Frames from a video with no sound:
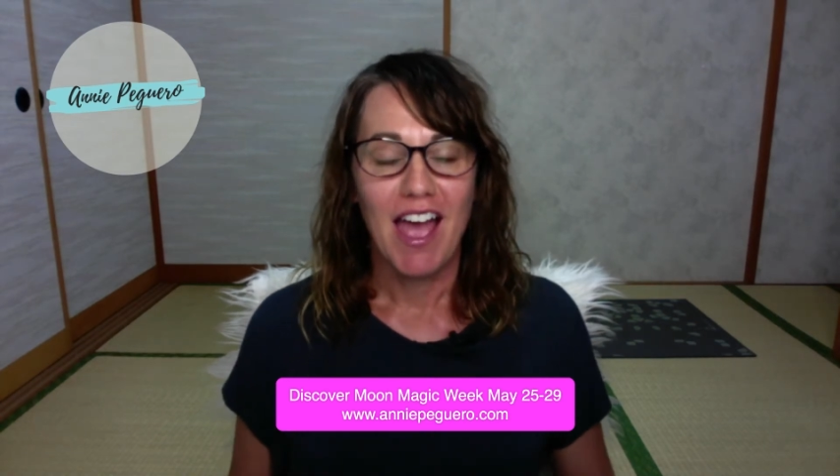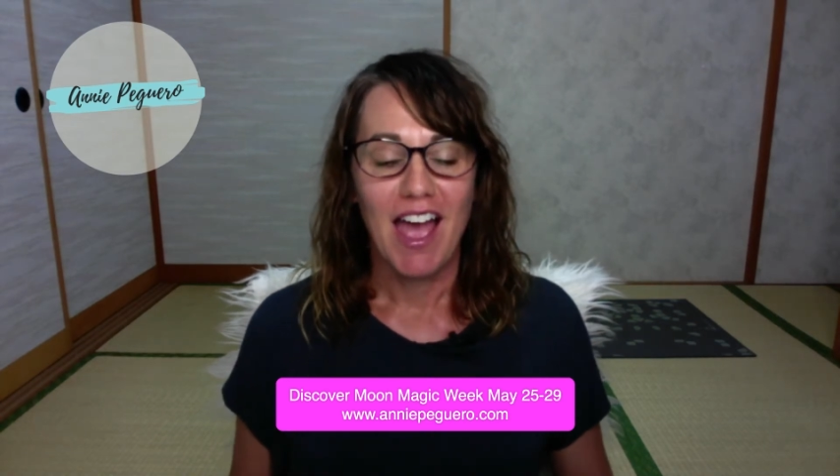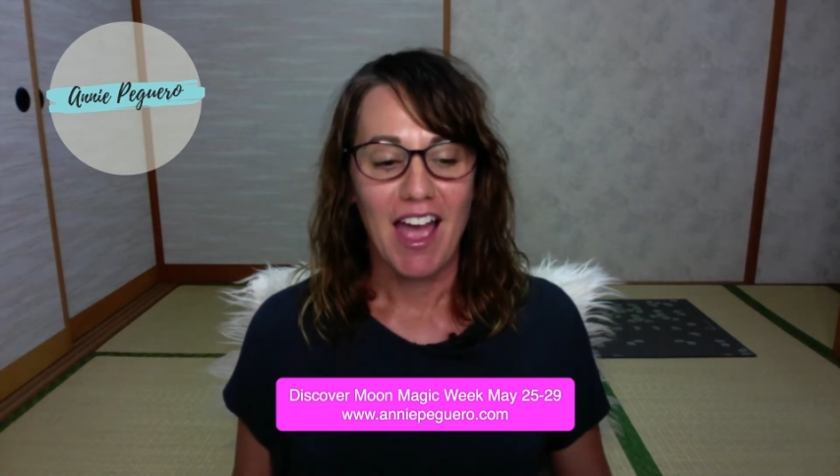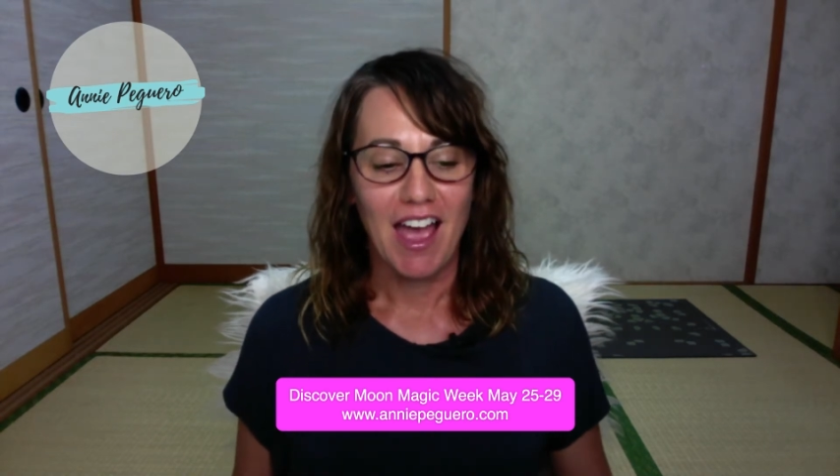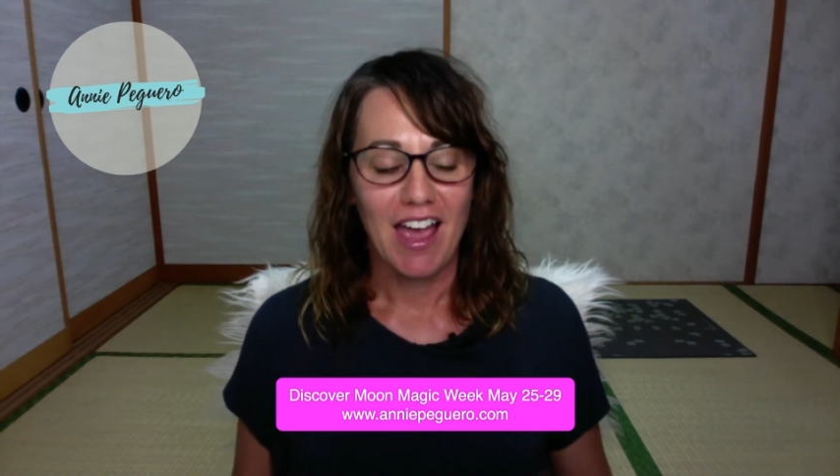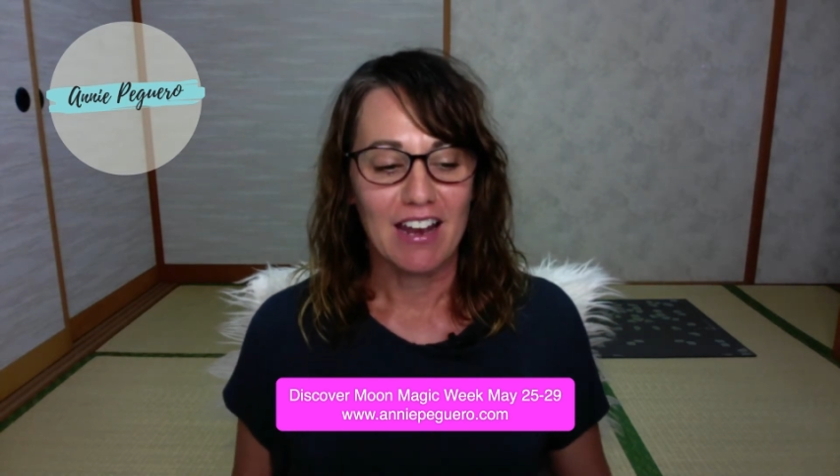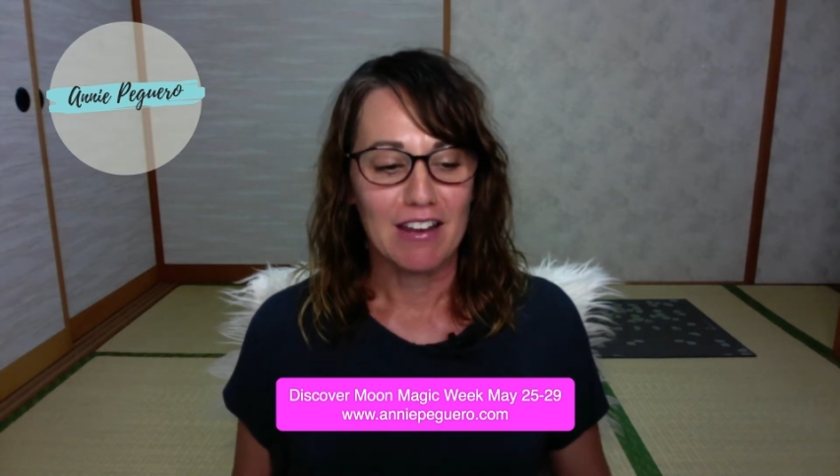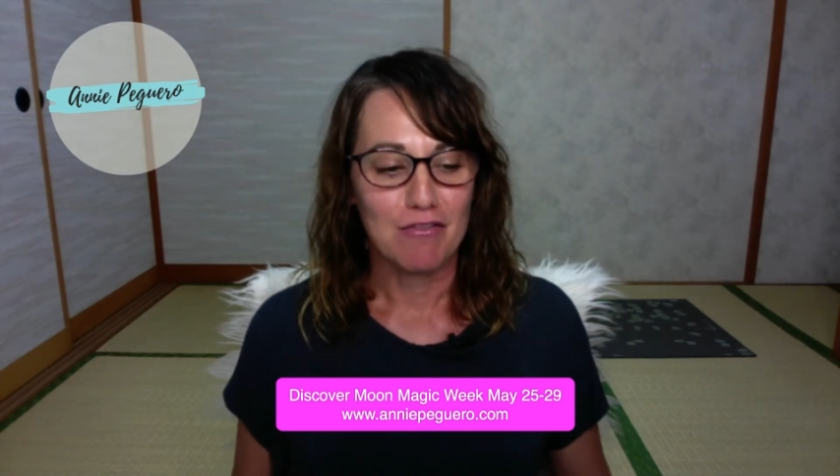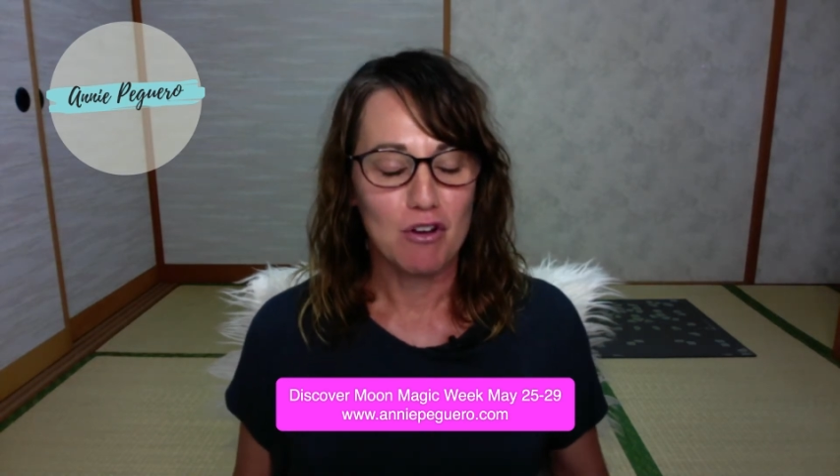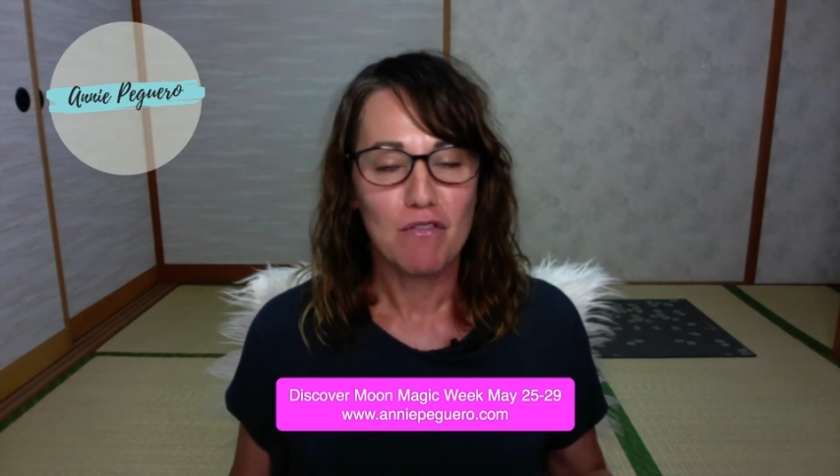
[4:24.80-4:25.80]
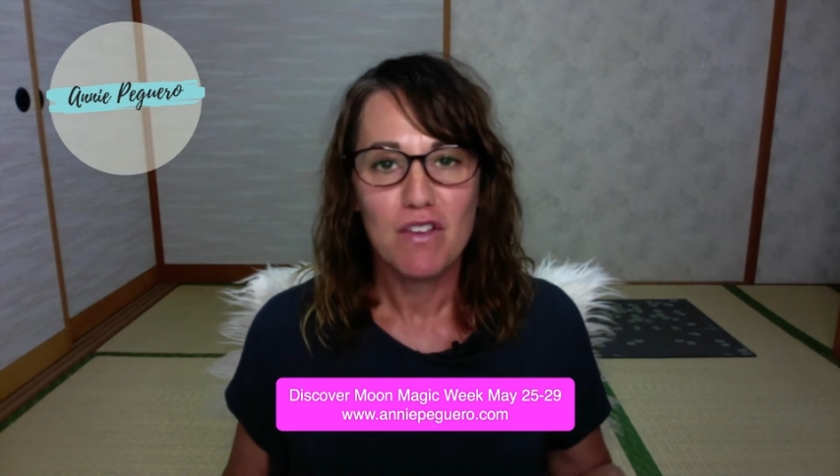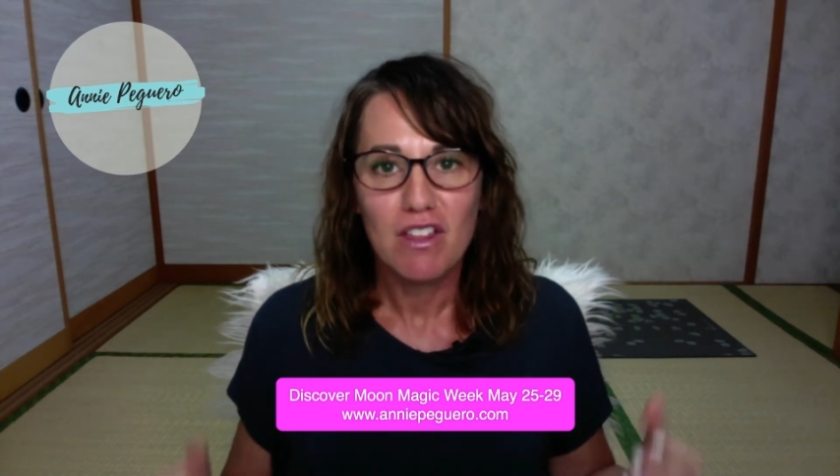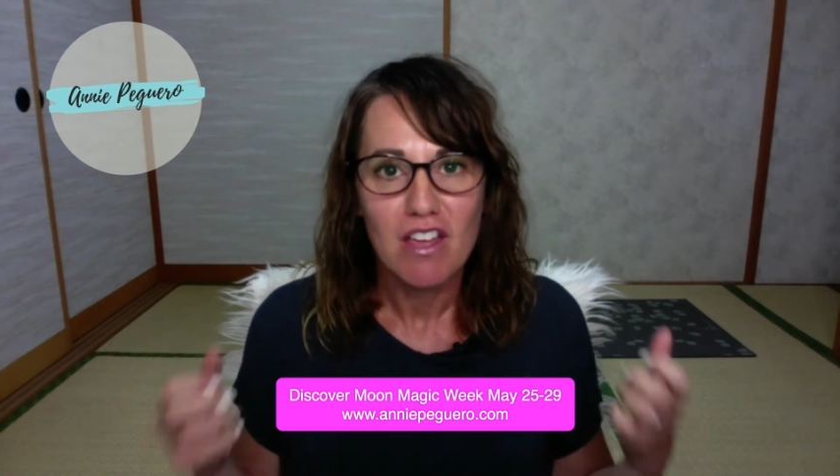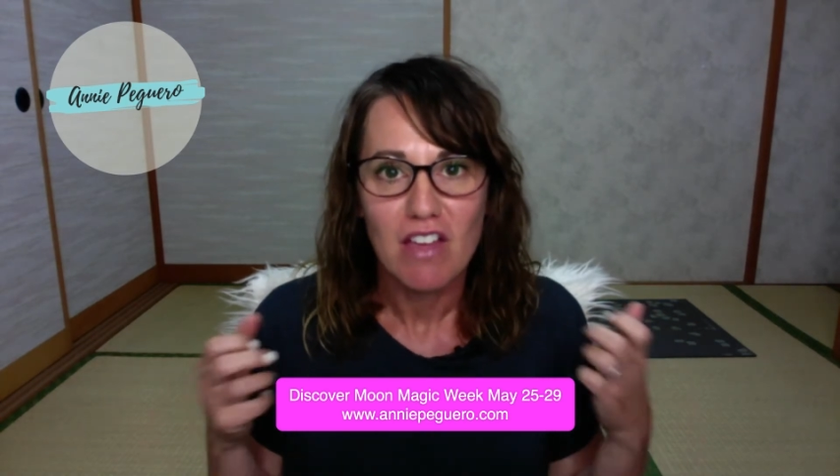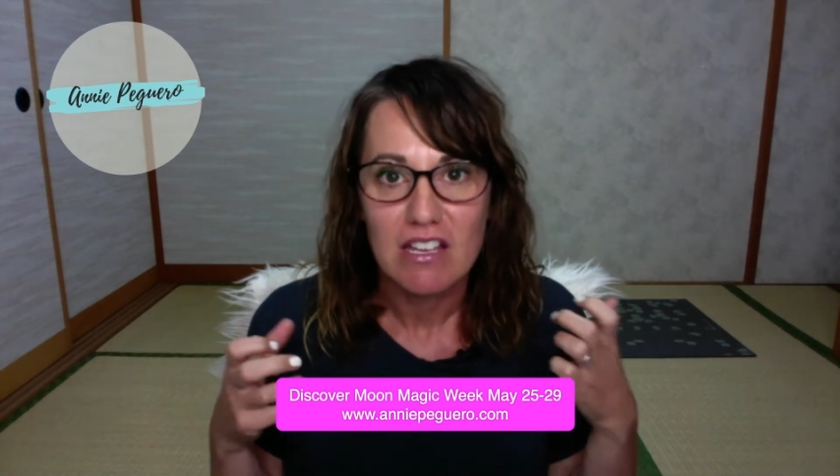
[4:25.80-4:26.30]
at if you're
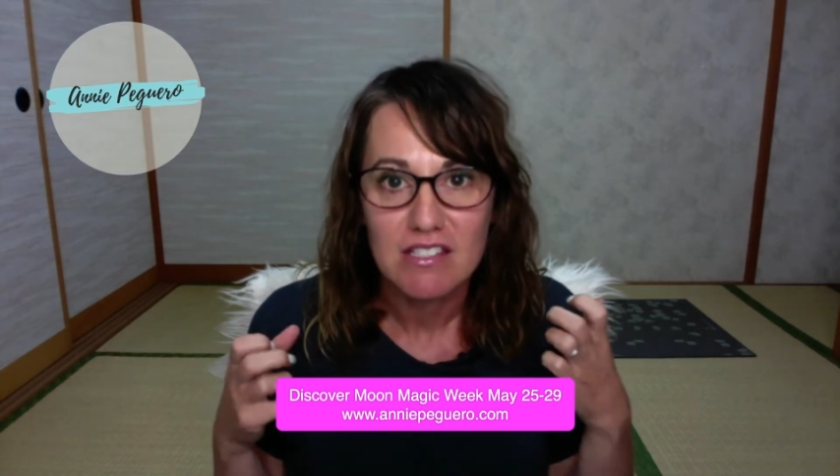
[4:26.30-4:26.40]
feeling like